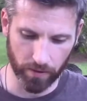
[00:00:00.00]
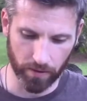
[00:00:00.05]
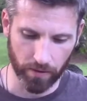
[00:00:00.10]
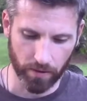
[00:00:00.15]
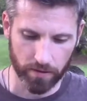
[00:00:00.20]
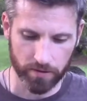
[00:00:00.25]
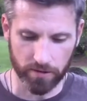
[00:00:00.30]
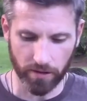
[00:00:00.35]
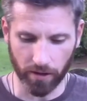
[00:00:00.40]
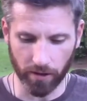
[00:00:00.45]

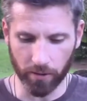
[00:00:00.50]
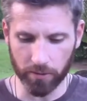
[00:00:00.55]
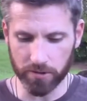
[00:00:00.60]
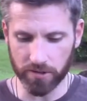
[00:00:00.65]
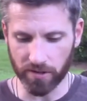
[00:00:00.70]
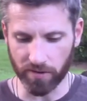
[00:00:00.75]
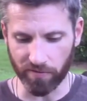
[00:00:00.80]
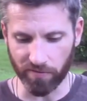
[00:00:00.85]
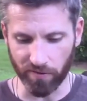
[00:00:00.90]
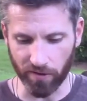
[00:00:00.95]
Sun goes
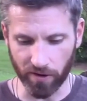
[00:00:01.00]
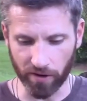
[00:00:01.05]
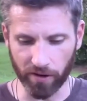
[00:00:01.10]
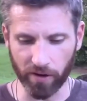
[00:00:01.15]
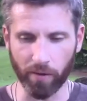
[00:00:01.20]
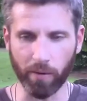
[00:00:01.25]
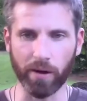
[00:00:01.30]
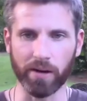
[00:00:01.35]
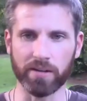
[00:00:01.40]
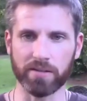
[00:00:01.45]
into Virgo
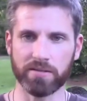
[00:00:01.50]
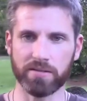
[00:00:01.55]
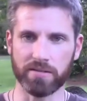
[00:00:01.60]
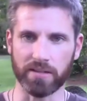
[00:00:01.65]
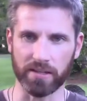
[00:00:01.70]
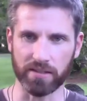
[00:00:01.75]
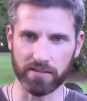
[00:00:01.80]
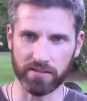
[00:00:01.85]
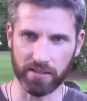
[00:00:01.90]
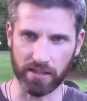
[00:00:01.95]
on the
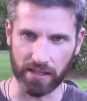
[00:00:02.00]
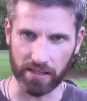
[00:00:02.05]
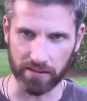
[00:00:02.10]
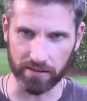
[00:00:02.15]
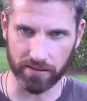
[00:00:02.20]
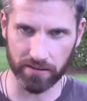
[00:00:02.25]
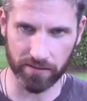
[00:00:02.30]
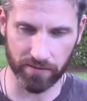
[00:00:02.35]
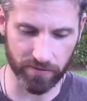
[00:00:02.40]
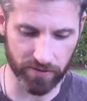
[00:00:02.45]

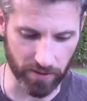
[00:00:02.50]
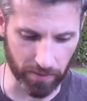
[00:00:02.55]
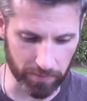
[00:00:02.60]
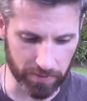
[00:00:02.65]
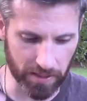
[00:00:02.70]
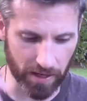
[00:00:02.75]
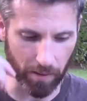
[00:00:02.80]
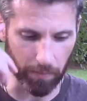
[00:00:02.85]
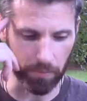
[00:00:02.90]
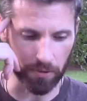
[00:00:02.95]
16th of
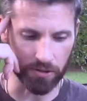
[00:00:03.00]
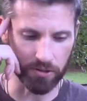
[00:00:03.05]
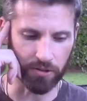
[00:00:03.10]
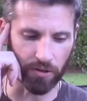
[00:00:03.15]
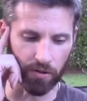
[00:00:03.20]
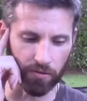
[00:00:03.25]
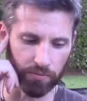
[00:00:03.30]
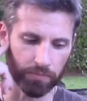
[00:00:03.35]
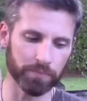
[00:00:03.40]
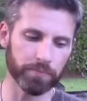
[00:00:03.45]
September.
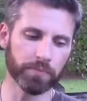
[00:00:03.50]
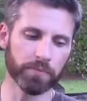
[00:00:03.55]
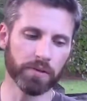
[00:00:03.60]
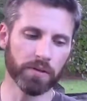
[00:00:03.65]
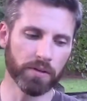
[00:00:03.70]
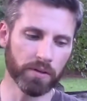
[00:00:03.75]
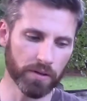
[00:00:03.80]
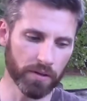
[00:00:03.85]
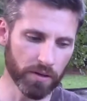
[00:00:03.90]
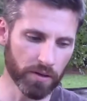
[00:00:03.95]
So
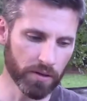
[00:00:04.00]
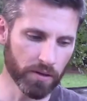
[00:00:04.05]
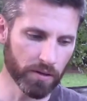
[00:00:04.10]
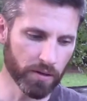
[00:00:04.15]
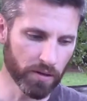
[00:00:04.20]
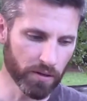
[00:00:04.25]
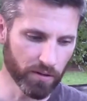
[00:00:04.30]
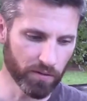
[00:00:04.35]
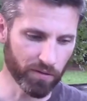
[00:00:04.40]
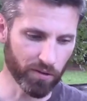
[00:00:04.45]

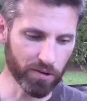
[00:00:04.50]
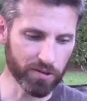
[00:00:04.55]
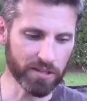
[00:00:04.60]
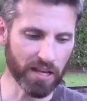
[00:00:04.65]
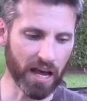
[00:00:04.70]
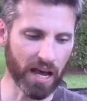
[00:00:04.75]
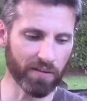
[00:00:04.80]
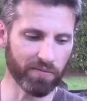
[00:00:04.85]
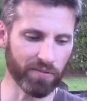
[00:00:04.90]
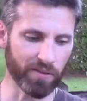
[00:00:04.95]
first
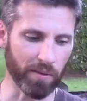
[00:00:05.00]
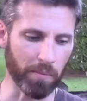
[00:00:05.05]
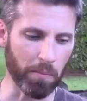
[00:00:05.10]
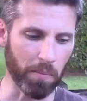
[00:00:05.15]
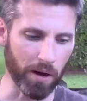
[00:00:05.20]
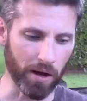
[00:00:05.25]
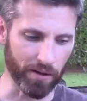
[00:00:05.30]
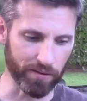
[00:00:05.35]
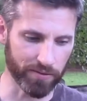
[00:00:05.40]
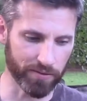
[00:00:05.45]
half of the
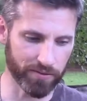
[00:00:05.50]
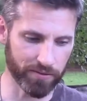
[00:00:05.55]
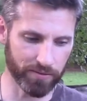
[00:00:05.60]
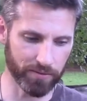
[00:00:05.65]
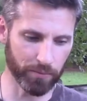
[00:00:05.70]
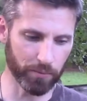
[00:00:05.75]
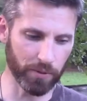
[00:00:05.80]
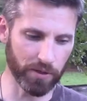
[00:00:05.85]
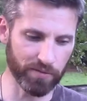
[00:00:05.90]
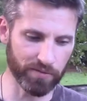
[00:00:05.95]
month,
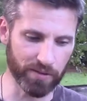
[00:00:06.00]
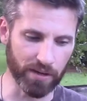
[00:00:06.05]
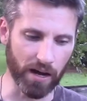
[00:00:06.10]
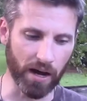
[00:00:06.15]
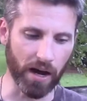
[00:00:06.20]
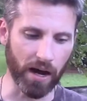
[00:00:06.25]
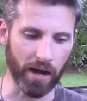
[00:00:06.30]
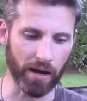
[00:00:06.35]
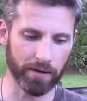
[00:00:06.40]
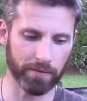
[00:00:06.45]
we've
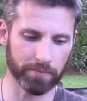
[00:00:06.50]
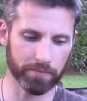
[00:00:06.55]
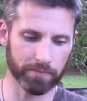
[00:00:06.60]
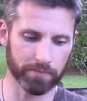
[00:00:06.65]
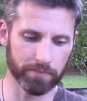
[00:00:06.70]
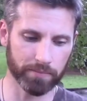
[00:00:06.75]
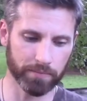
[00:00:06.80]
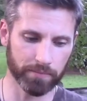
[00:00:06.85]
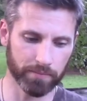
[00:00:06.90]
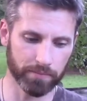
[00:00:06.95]
got
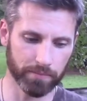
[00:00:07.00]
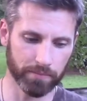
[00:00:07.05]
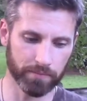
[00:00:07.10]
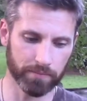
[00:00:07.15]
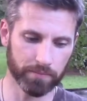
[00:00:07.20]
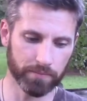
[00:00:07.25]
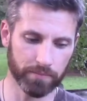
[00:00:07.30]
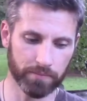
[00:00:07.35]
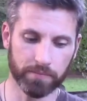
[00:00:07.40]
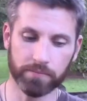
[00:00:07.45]

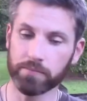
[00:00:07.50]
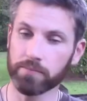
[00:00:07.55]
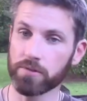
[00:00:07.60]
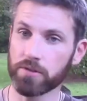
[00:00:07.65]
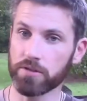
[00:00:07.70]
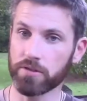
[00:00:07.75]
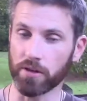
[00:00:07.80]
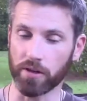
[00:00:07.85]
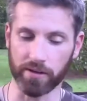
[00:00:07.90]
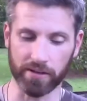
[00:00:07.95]

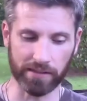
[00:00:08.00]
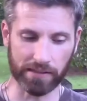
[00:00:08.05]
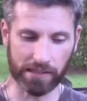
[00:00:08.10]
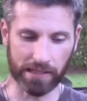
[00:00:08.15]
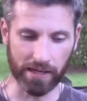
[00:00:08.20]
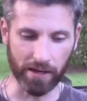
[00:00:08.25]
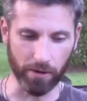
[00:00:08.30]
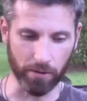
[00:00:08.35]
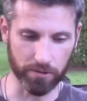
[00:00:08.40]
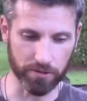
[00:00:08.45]
Sun in
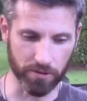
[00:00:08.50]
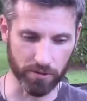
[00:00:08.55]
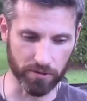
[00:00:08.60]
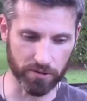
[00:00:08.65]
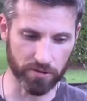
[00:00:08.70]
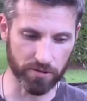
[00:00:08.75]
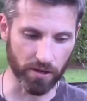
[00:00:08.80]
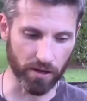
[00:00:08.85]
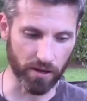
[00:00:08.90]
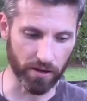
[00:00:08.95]
Leo. So
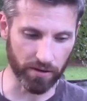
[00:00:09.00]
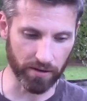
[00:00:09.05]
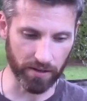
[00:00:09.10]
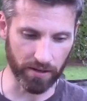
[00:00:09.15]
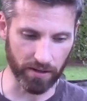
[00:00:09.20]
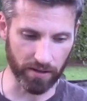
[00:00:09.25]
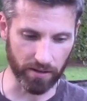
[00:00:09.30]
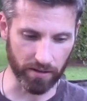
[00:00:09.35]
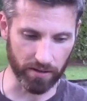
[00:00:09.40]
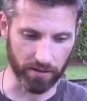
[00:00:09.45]
Sun
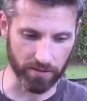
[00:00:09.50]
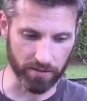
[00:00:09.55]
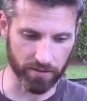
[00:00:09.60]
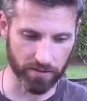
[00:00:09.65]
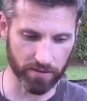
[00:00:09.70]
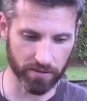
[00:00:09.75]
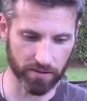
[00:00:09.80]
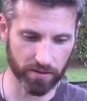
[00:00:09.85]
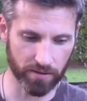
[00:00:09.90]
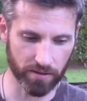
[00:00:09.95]

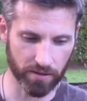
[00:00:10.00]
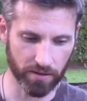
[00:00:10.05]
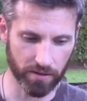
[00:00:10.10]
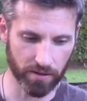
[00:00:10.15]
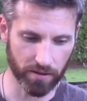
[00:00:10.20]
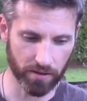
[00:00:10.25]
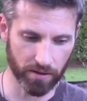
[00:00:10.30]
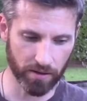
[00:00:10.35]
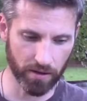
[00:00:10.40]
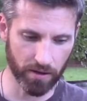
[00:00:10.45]
is
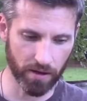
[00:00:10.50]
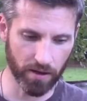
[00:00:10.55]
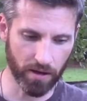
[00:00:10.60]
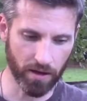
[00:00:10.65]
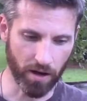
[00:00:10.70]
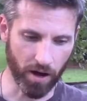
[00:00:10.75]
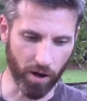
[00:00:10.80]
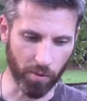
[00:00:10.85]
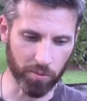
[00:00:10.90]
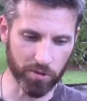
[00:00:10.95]

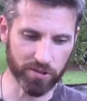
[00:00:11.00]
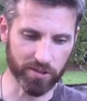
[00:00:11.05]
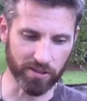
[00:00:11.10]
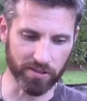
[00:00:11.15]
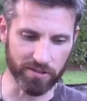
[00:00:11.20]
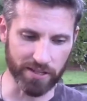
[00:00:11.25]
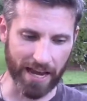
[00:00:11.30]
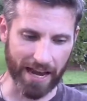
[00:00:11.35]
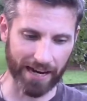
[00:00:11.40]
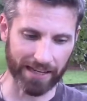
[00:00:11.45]
almost
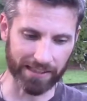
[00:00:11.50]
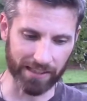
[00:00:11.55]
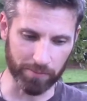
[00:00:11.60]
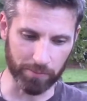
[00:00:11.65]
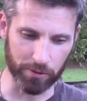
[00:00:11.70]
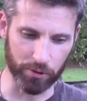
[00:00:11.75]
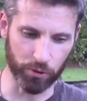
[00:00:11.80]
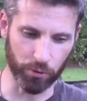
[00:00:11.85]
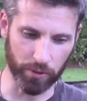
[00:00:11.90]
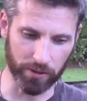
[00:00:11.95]
exactly
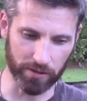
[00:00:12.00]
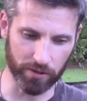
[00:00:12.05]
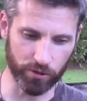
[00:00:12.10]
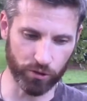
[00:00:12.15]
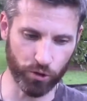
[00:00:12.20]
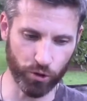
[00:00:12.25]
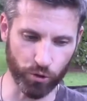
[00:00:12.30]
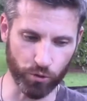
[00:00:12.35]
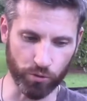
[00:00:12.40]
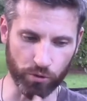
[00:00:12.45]
between the
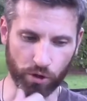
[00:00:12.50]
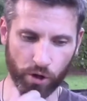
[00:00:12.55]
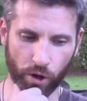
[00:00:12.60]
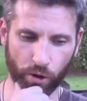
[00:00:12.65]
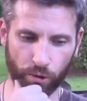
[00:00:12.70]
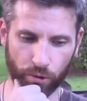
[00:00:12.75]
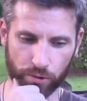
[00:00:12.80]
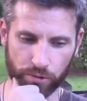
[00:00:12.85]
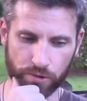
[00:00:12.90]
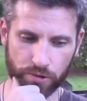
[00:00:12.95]
two
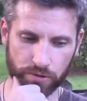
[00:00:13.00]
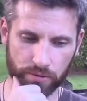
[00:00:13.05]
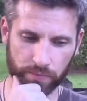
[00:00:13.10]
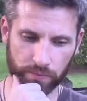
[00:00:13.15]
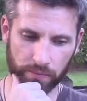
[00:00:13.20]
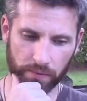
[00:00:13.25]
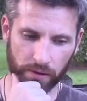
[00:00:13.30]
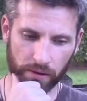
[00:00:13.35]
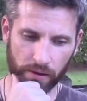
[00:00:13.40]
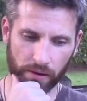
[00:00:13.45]
nodes.
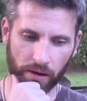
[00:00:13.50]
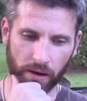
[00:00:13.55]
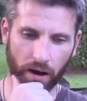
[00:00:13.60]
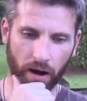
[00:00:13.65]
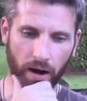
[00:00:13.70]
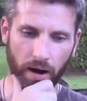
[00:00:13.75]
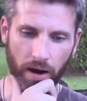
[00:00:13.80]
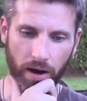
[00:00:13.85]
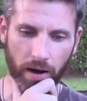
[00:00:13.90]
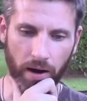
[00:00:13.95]

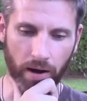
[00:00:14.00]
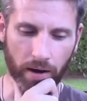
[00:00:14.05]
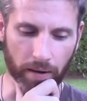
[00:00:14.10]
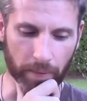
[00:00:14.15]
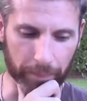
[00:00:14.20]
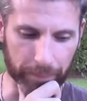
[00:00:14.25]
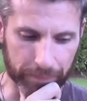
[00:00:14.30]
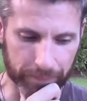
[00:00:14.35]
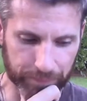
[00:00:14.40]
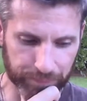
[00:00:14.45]
The